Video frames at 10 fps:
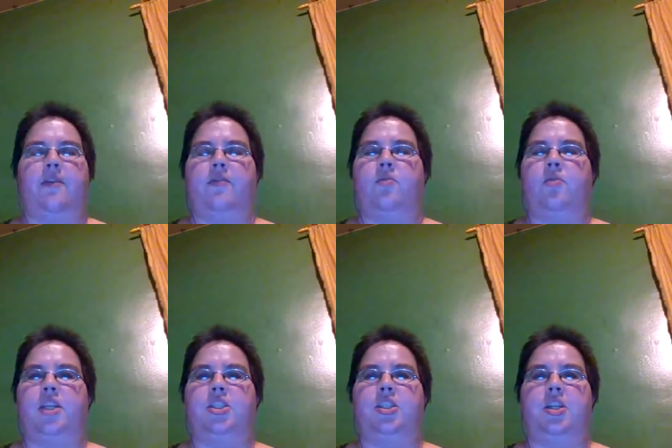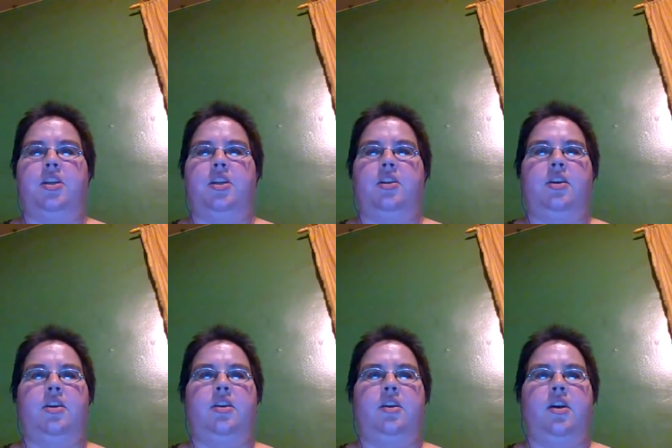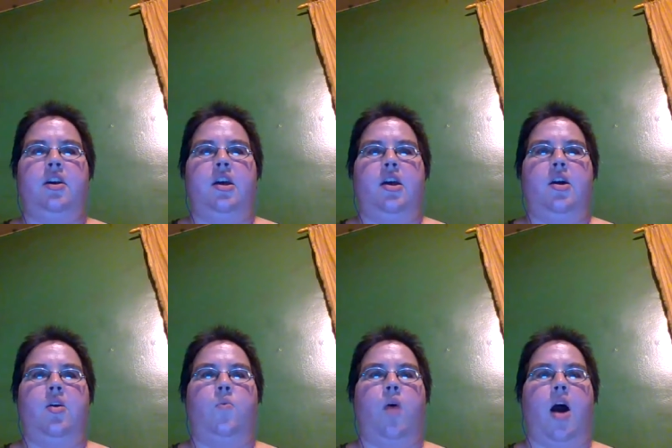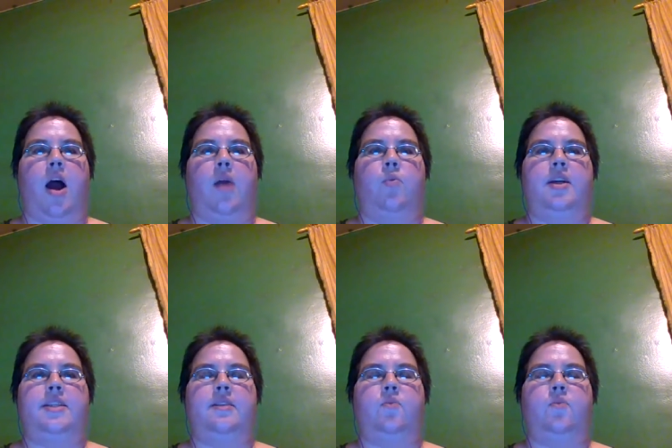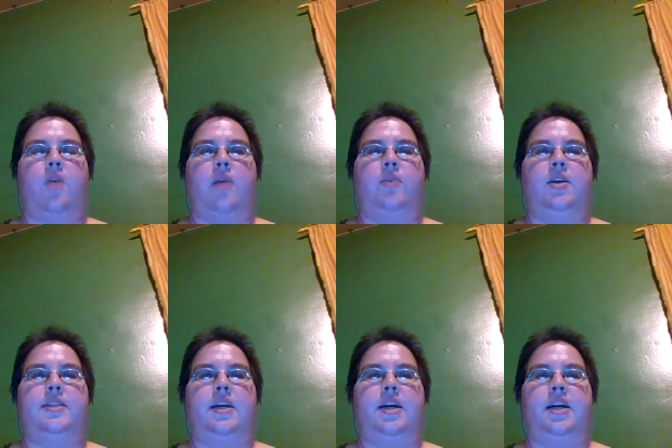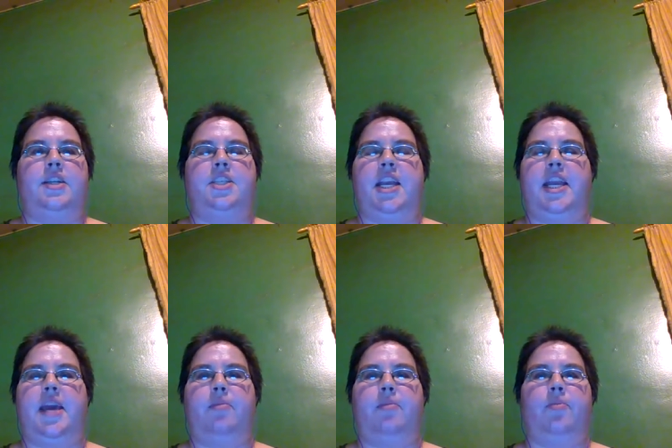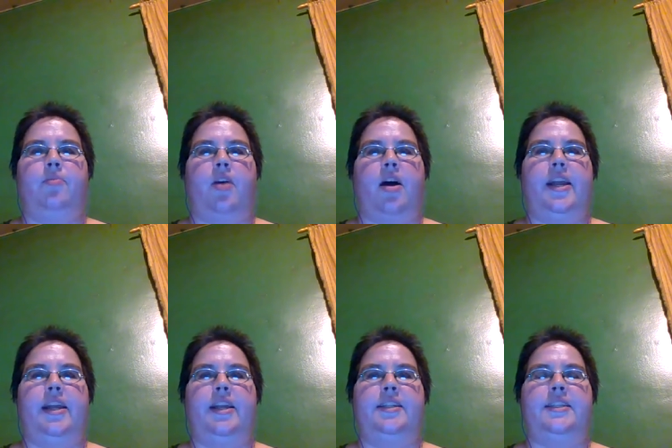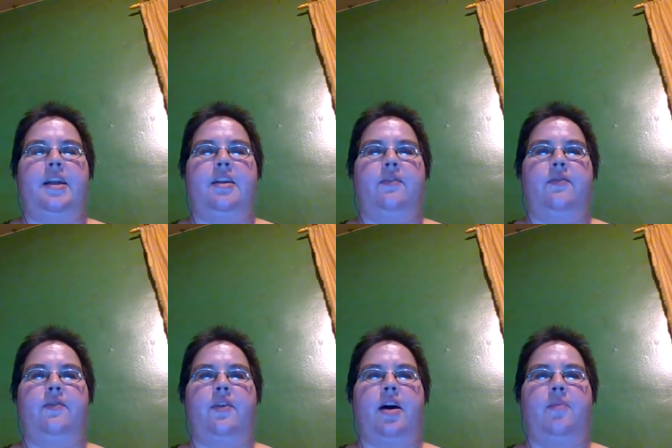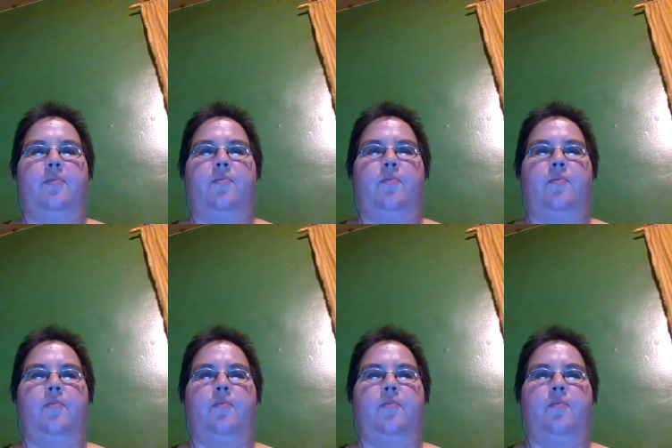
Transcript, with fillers: have questioned why was why was uh, Jane Campbell brought in instead of um,